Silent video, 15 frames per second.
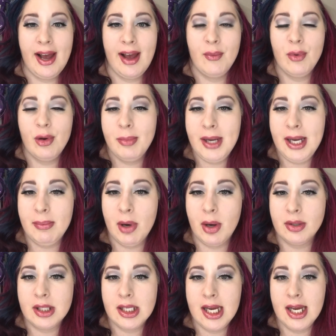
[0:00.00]
I will be
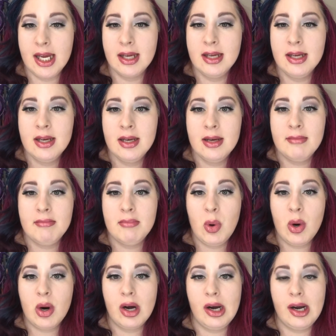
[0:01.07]
posting
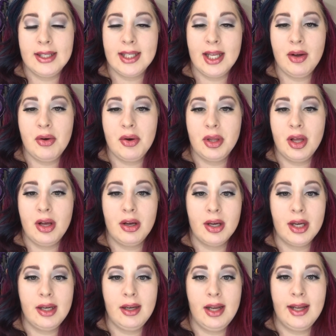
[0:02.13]
more as I go
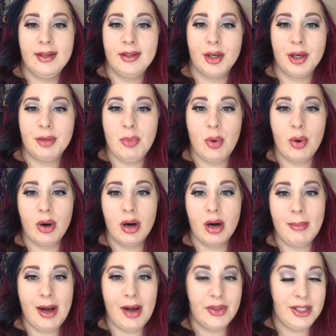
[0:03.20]
along and learn more
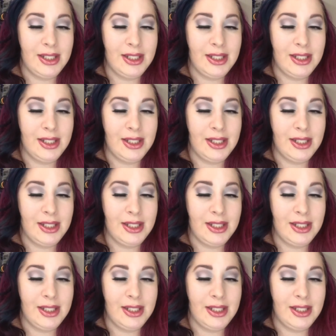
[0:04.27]
about the